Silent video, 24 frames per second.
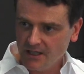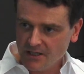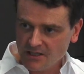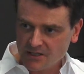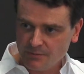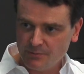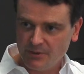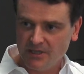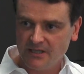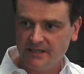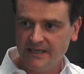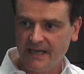
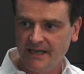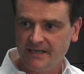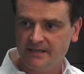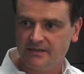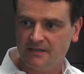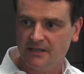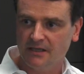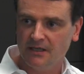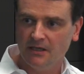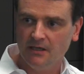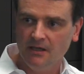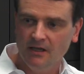to be
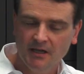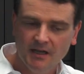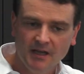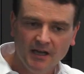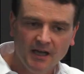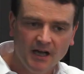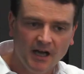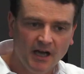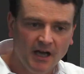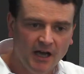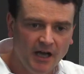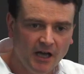guessing
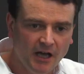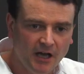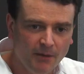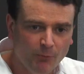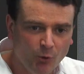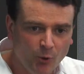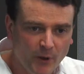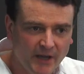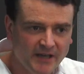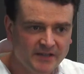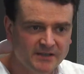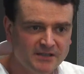
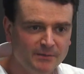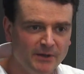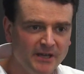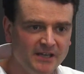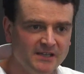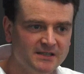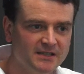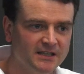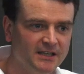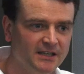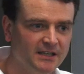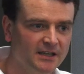or
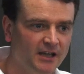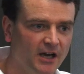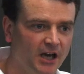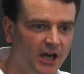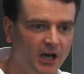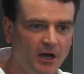estimating,